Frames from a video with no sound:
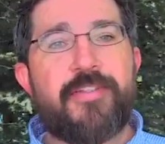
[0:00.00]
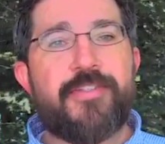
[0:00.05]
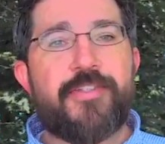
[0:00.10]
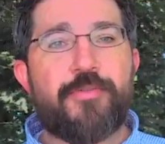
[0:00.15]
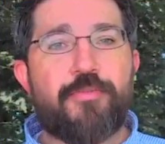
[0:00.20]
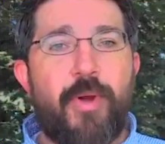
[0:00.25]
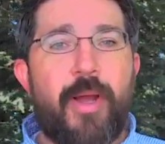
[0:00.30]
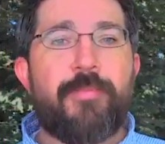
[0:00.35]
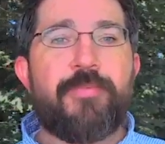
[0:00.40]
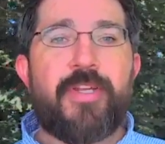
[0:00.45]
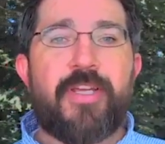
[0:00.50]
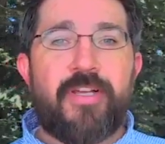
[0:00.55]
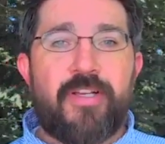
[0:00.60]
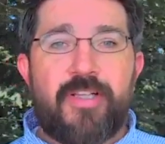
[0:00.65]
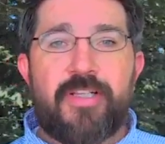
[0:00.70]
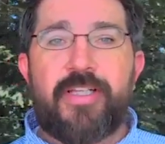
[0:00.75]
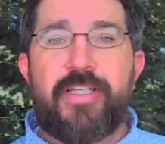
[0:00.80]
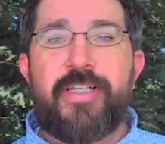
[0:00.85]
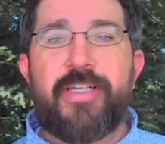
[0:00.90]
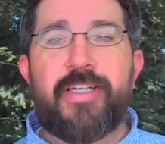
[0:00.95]
and swept and
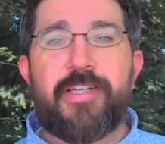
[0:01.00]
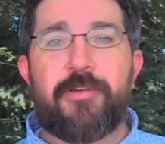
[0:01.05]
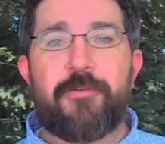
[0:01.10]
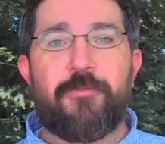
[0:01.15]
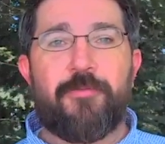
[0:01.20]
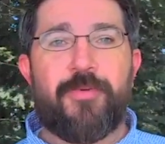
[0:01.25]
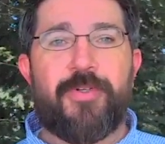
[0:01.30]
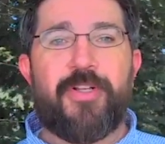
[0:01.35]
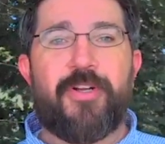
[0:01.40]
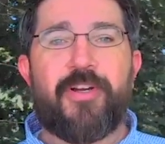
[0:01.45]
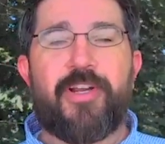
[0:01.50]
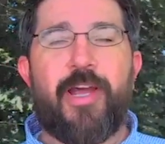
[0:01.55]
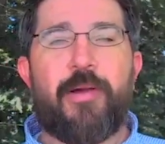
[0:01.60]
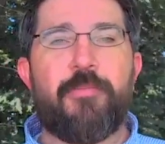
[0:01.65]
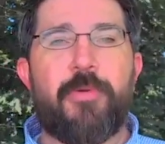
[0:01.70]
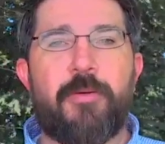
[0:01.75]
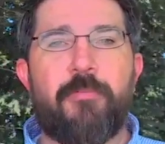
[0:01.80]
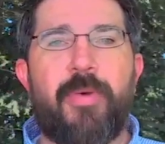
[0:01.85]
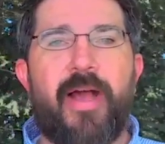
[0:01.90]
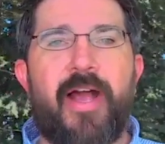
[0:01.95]
clean when they're
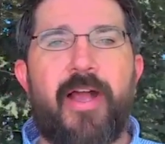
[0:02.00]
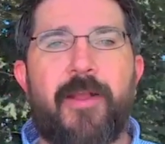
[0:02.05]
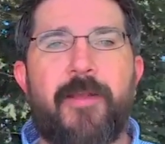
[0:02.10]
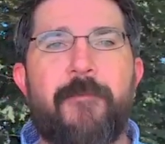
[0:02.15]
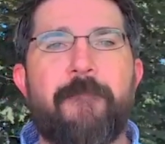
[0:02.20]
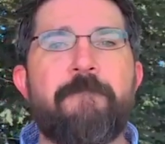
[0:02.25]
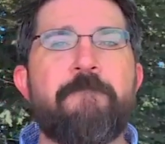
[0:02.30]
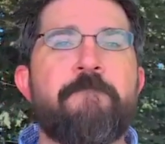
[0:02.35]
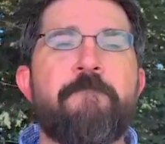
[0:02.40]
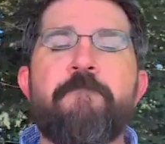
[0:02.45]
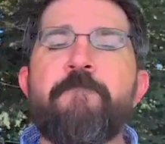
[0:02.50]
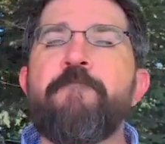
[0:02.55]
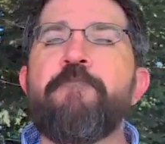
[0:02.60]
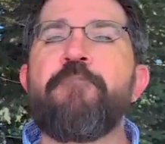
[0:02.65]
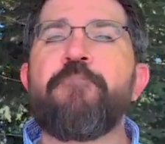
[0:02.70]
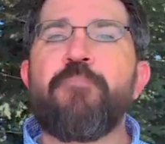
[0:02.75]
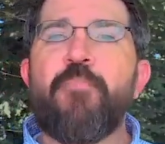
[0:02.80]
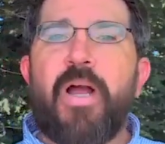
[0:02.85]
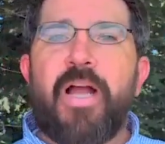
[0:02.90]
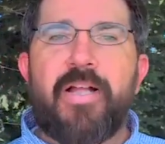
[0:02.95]
coming back.
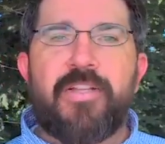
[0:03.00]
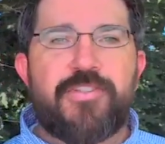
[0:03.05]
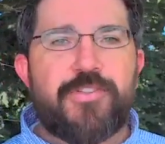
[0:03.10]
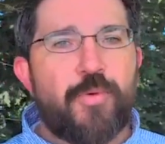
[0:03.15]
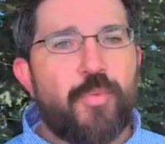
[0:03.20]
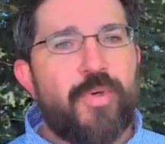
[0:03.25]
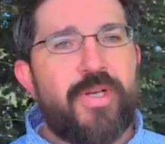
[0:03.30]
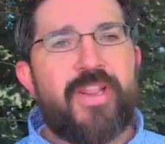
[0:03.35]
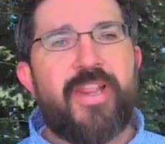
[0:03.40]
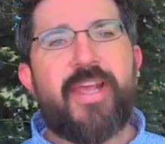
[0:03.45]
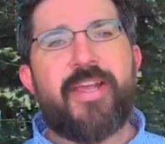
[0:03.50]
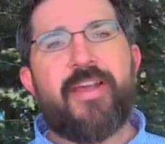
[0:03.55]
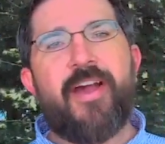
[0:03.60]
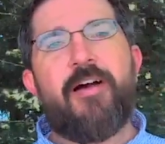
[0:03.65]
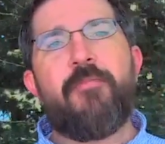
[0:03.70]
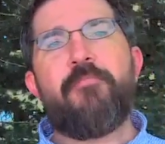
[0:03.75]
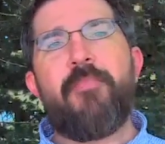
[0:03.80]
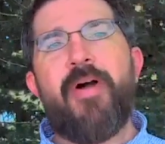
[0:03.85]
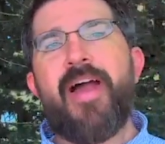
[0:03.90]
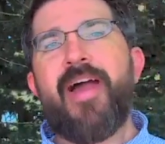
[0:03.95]
And so when they
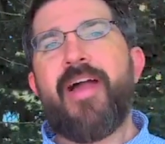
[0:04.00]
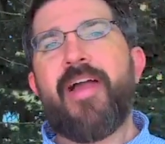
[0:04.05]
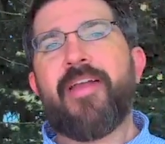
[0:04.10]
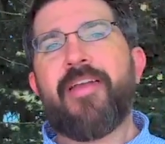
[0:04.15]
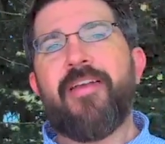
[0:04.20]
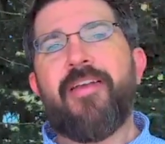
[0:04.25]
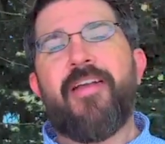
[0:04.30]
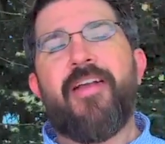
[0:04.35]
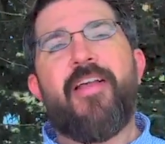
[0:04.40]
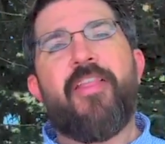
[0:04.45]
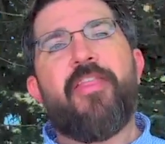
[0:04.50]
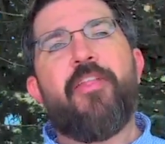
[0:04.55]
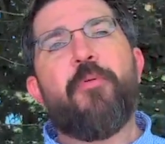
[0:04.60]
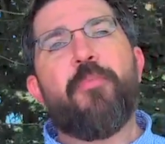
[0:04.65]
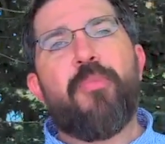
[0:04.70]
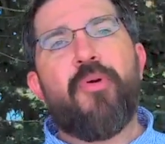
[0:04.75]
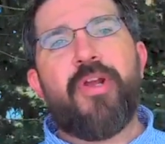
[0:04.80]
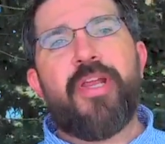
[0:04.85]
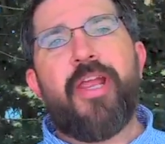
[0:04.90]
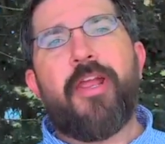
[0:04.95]
come back, they're
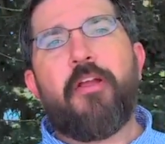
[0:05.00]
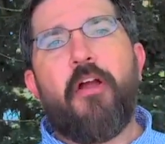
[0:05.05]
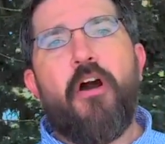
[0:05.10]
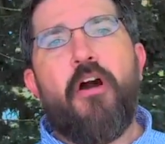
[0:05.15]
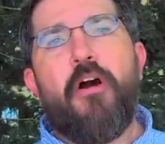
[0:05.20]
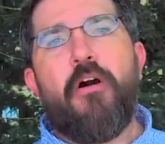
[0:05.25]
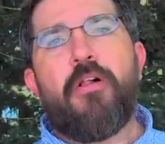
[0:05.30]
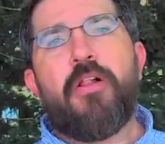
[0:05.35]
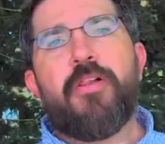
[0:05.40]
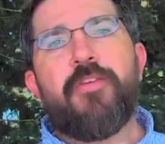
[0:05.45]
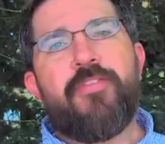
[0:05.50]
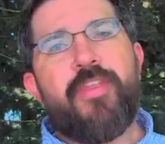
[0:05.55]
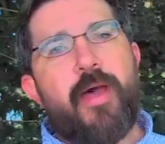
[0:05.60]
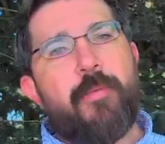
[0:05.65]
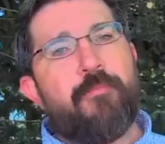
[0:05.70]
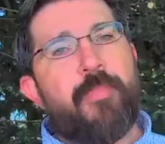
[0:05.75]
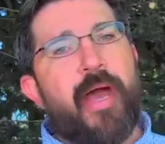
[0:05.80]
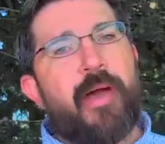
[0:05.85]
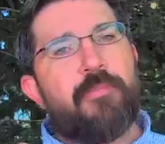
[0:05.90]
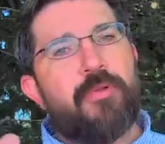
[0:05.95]
bringing all of
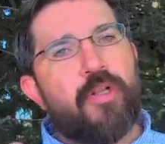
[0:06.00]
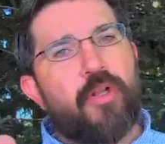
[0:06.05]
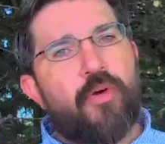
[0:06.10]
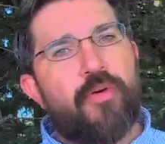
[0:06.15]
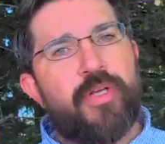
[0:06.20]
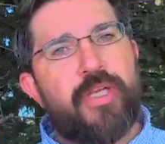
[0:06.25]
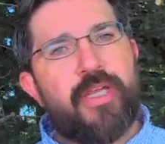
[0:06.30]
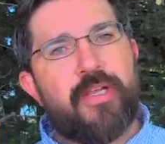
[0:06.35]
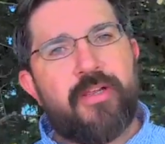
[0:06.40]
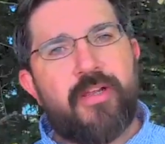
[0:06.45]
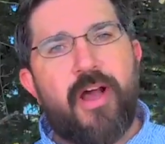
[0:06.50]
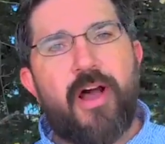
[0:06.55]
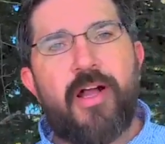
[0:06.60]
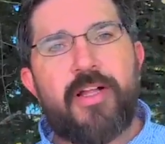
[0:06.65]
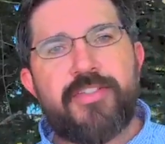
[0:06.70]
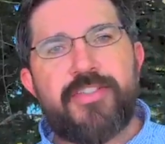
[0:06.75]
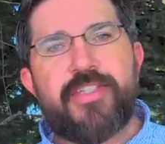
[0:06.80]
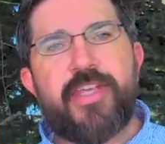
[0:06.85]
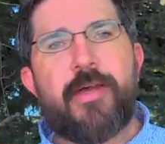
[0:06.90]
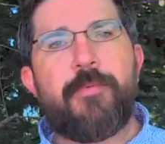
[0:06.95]
that Babylonian
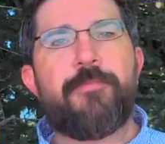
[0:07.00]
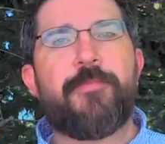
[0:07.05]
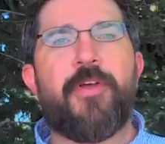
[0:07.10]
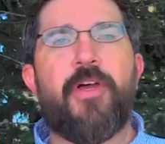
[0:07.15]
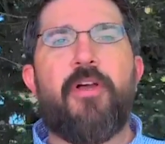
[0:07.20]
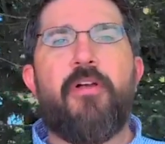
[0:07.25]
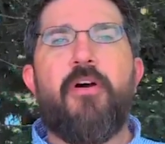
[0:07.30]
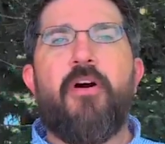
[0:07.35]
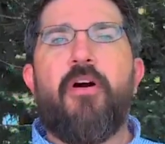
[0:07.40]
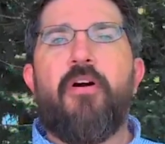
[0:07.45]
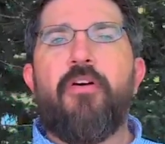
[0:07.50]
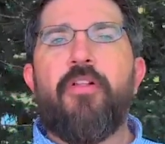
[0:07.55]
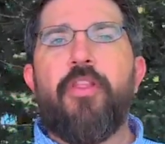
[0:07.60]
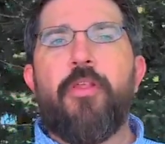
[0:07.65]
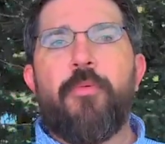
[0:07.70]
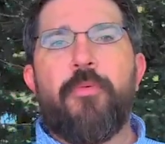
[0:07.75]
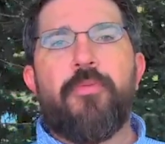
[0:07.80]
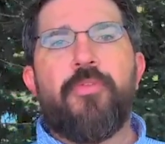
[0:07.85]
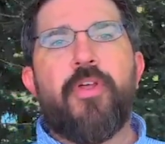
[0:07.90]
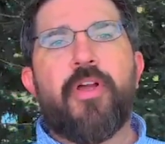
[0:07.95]
concept, all
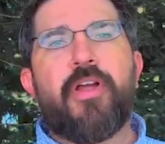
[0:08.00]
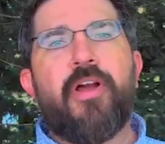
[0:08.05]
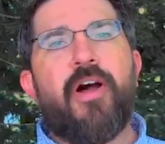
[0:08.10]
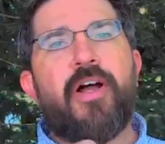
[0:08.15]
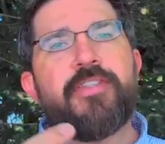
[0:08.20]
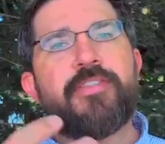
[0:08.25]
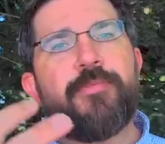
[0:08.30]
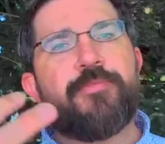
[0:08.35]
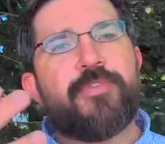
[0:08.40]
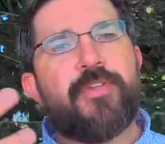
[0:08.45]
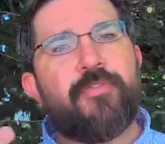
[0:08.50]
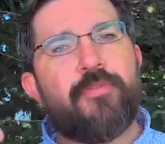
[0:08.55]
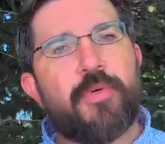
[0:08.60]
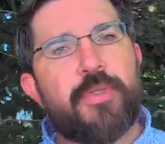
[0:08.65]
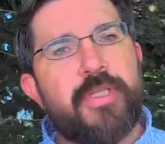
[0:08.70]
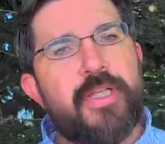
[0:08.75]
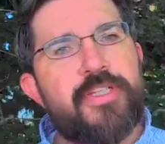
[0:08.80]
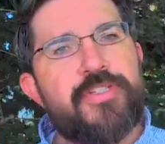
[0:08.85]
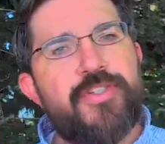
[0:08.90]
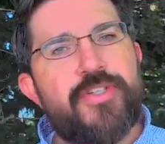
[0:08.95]
the concepts of
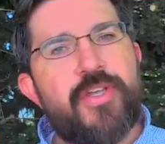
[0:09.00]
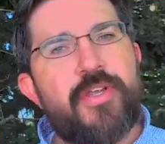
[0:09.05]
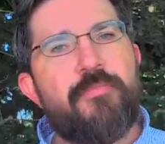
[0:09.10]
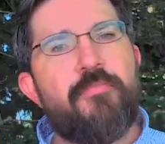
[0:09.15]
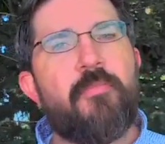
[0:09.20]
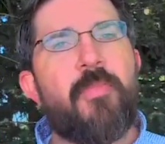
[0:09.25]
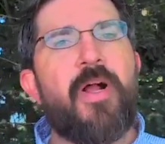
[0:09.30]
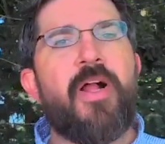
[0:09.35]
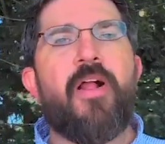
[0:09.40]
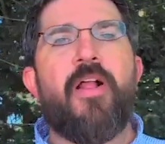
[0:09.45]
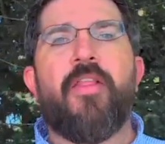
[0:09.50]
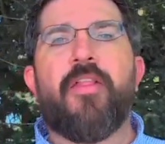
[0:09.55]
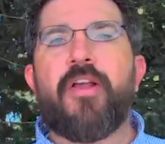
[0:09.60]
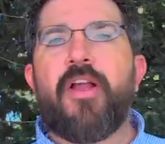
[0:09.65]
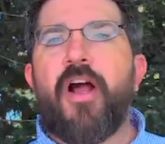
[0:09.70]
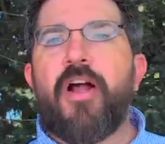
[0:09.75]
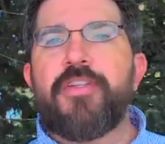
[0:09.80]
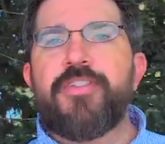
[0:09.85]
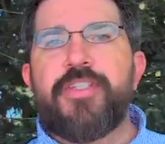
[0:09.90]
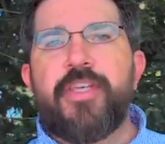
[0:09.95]
religion, the
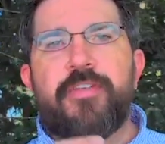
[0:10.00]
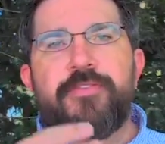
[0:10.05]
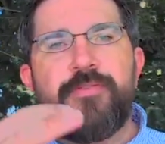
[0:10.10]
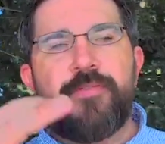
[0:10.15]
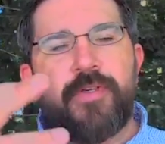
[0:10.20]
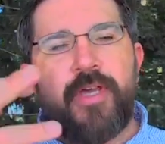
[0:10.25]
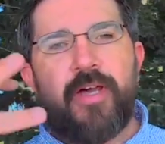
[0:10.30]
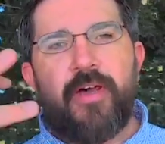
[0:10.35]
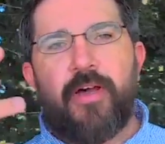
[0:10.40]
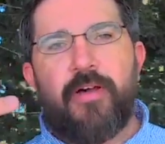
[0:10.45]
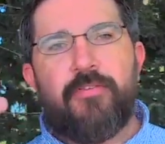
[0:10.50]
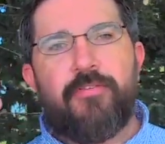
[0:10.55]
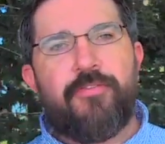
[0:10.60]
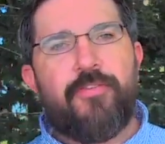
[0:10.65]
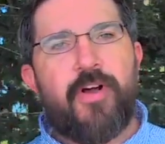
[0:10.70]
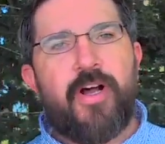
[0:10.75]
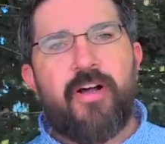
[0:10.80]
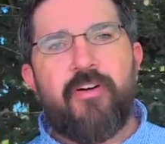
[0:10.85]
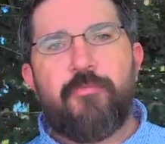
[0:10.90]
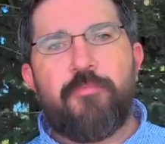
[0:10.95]
concepts
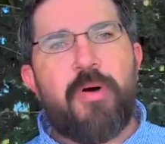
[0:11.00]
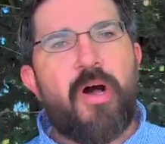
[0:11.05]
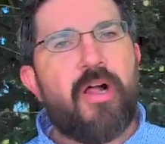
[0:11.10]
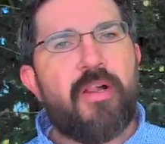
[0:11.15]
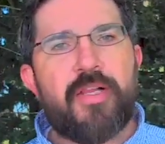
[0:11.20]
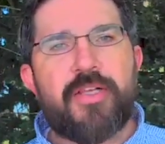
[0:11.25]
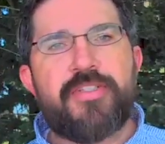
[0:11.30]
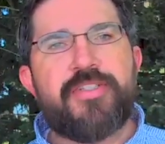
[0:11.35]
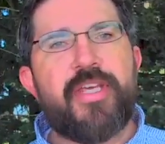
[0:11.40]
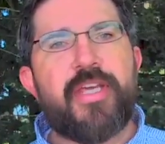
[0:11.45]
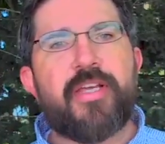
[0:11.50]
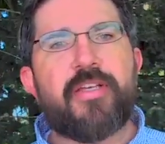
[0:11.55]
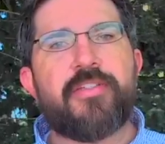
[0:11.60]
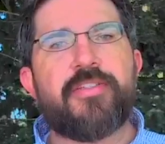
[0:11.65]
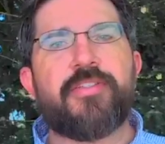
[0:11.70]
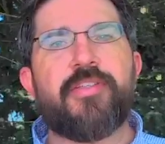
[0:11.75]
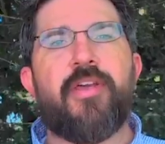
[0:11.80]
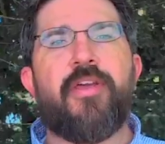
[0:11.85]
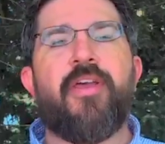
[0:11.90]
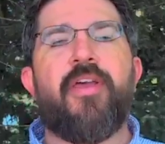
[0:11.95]
of
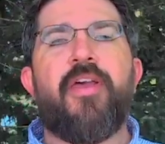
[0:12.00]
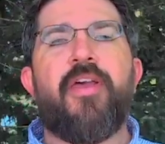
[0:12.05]
politics,